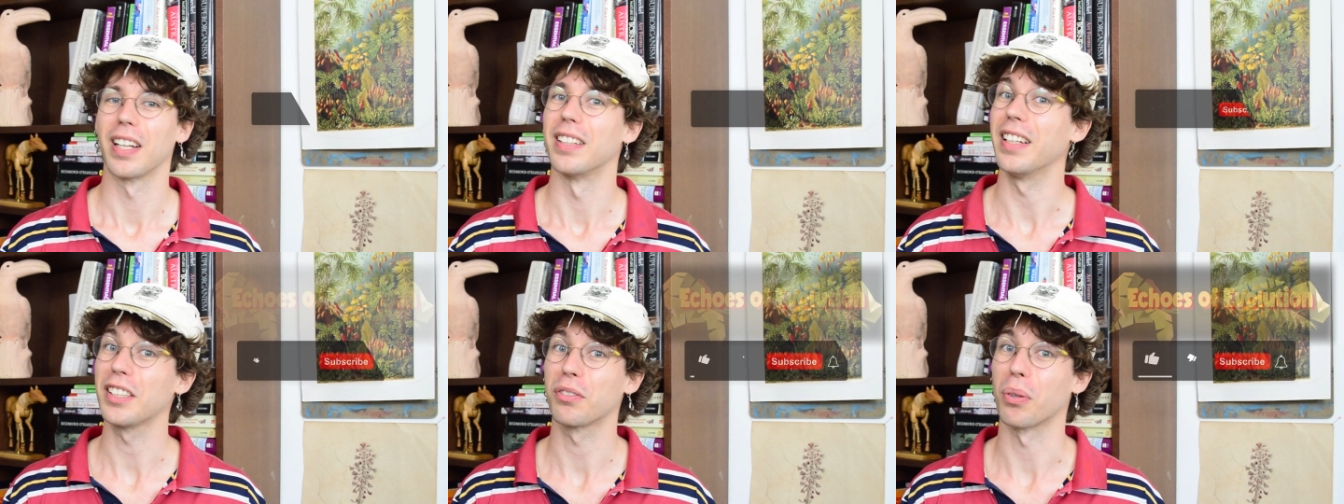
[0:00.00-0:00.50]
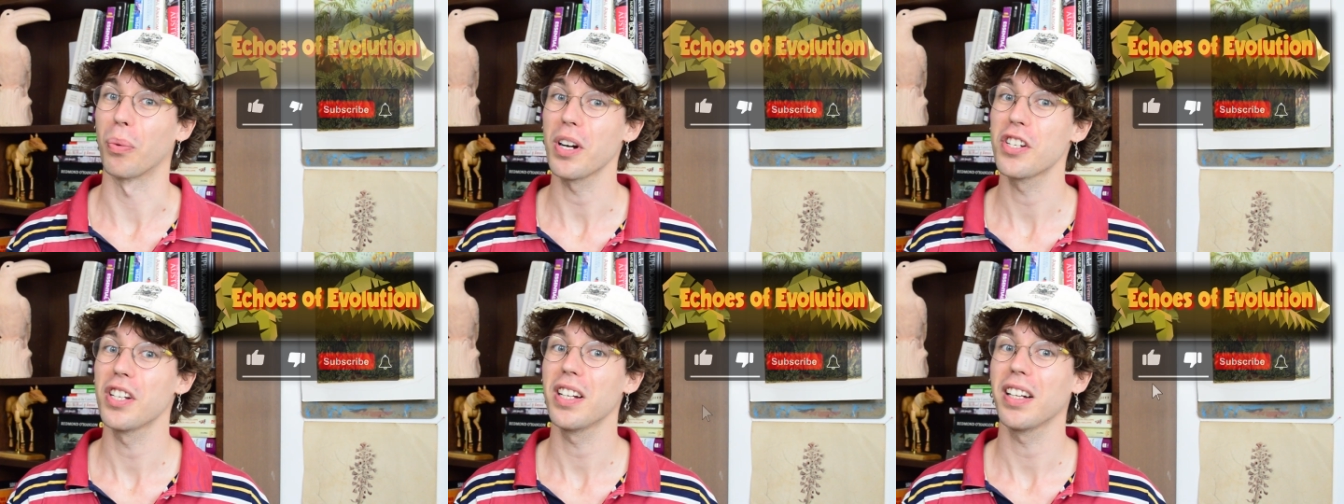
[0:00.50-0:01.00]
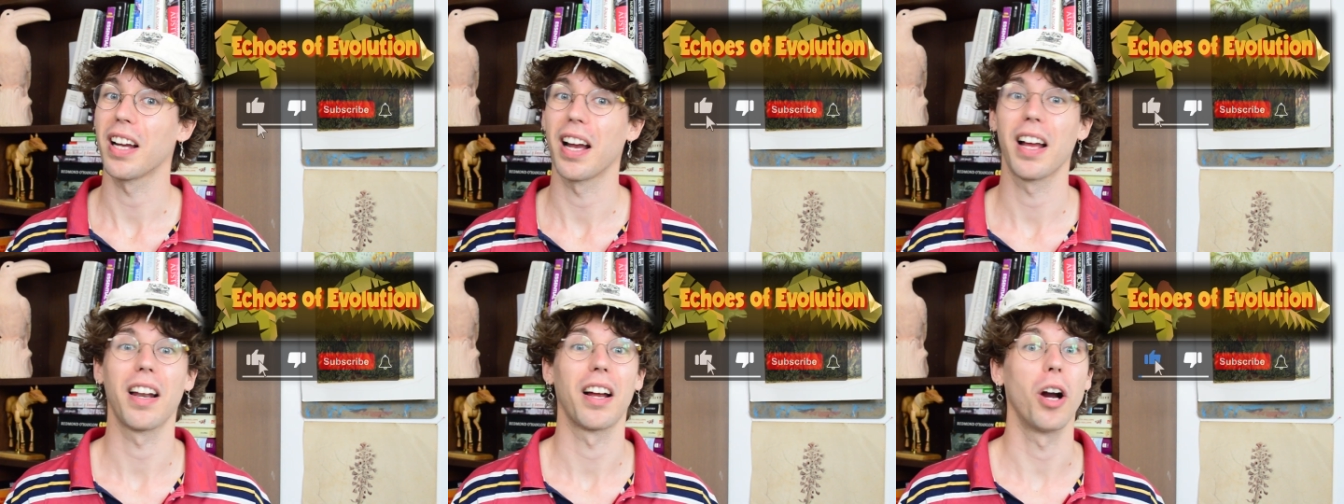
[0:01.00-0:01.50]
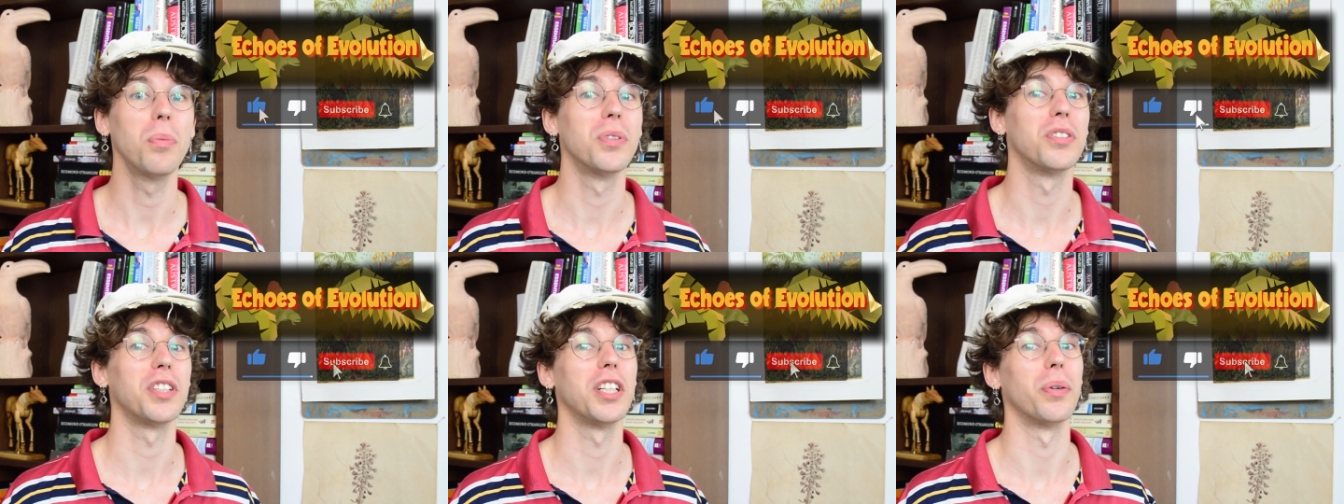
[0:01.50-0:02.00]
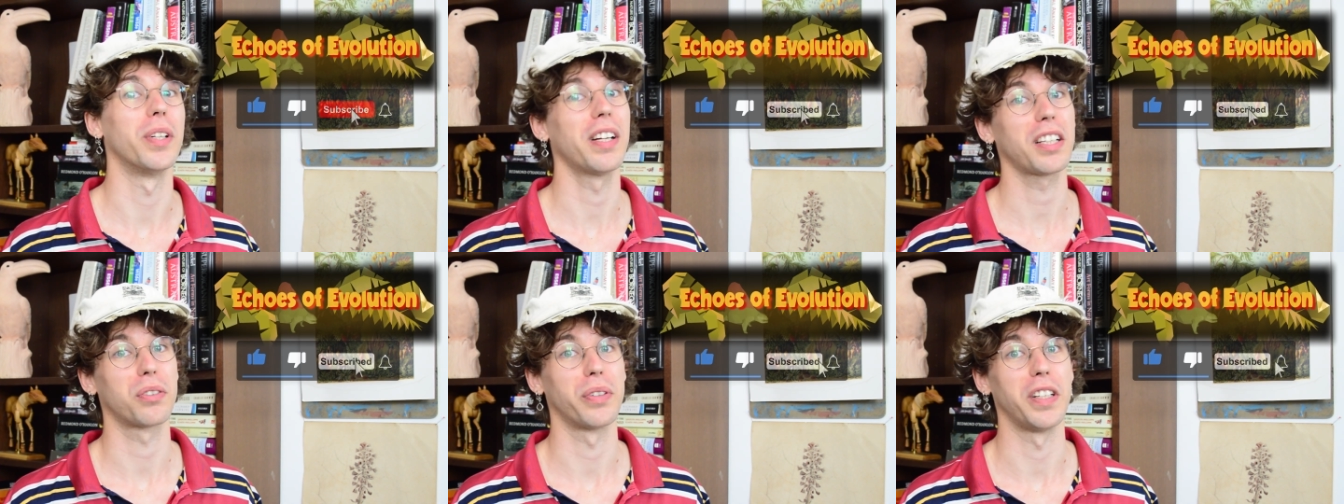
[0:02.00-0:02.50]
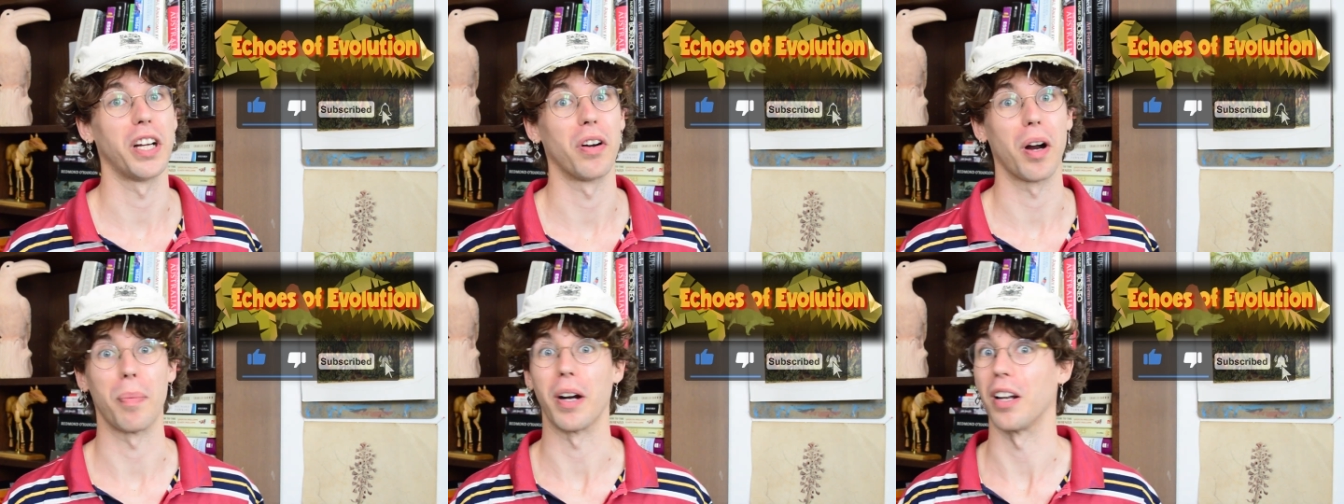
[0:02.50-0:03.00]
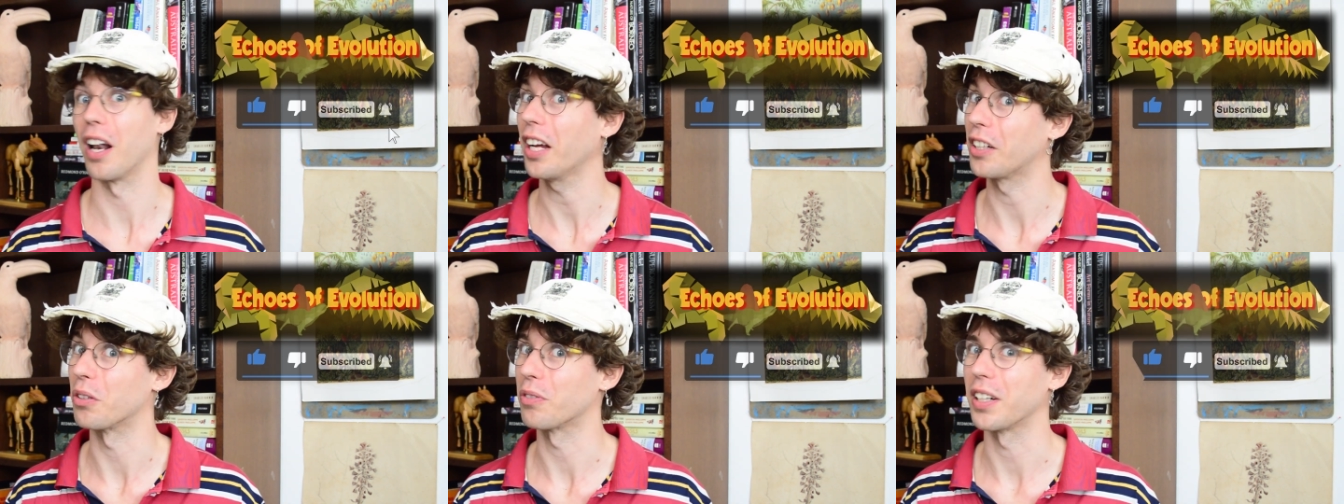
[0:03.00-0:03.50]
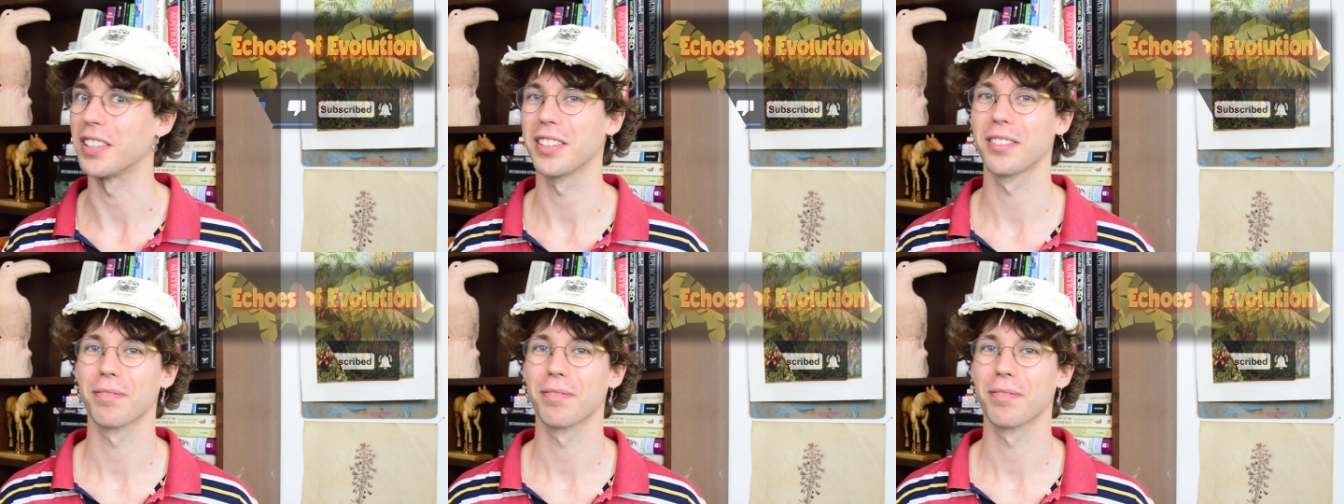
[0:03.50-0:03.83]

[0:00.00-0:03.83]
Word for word: Thanks for watching and I hope to see you in the next video about lycophytes.